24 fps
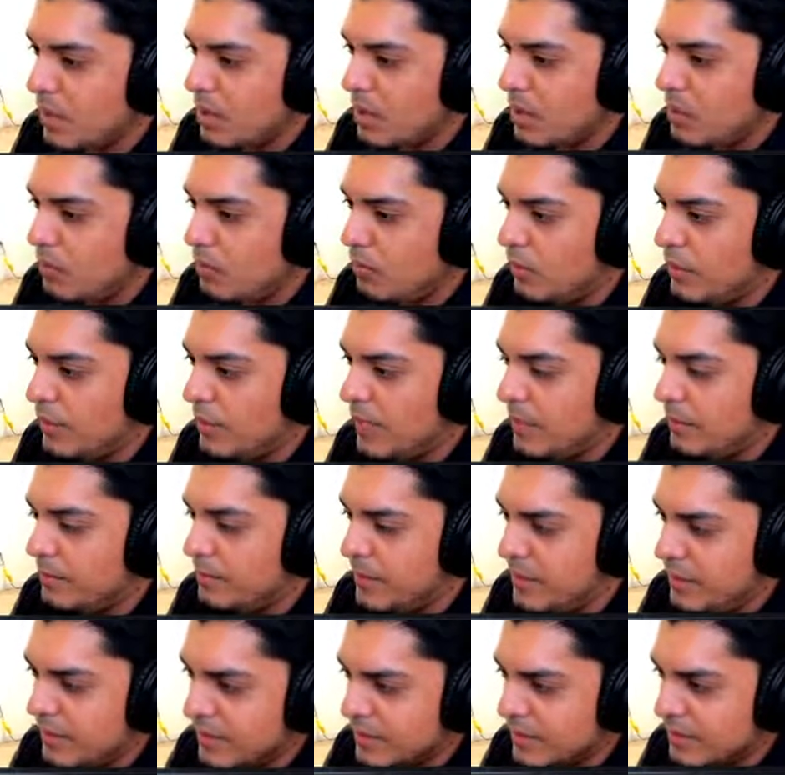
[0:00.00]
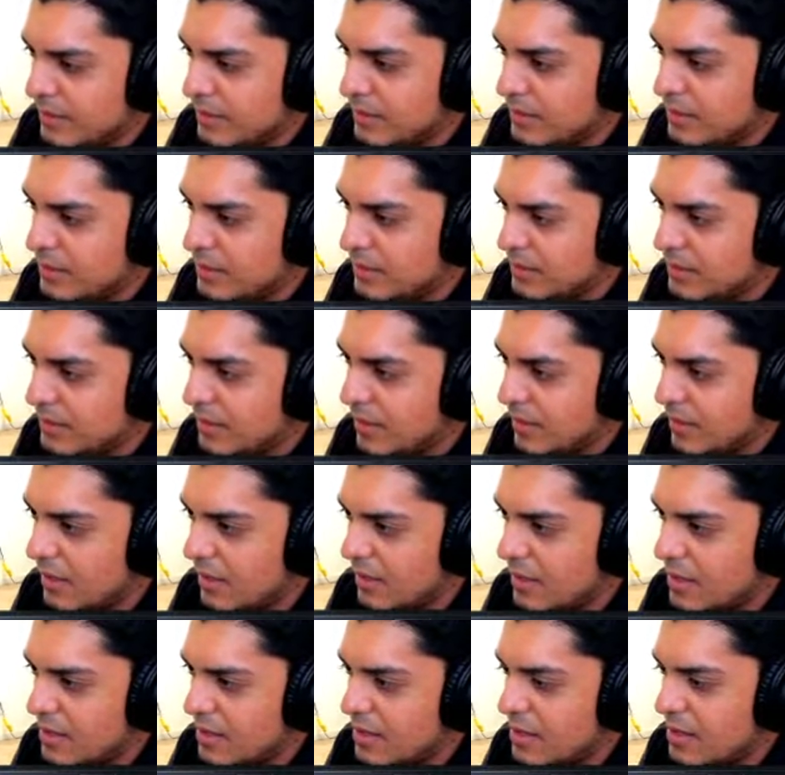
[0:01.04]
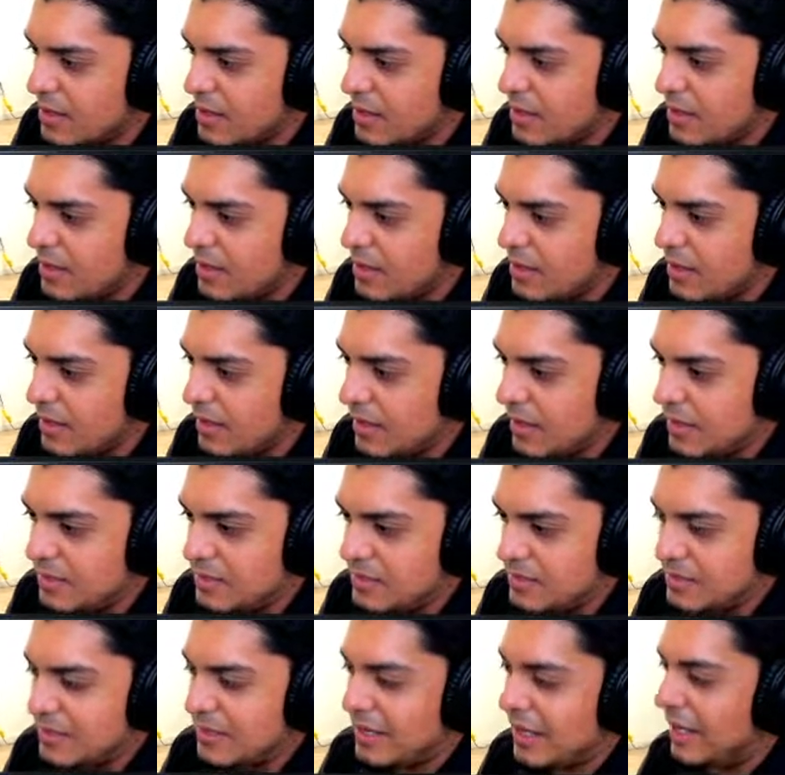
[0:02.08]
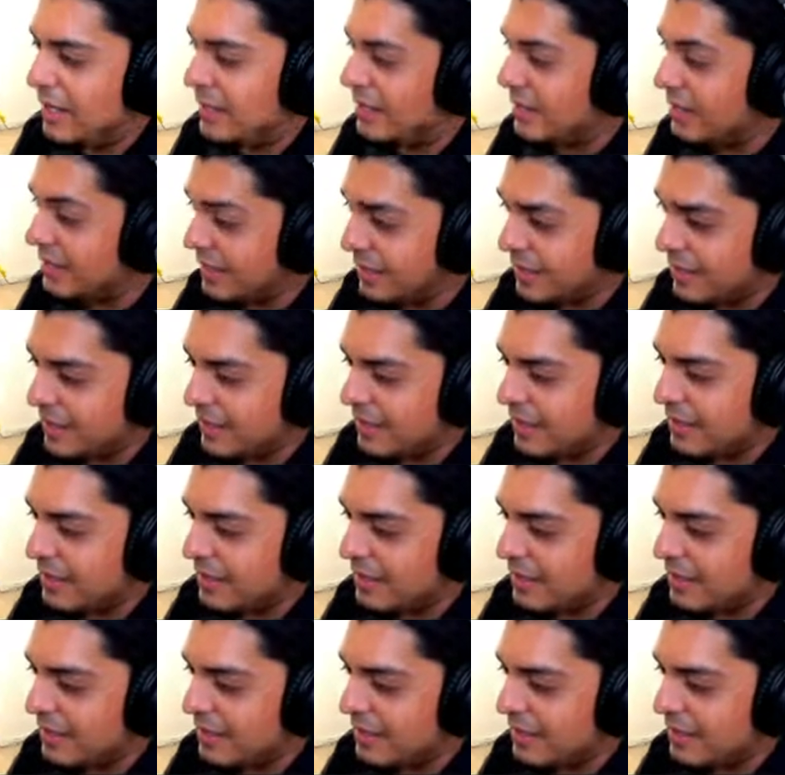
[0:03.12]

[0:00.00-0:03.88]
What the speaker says: What that means is, I think,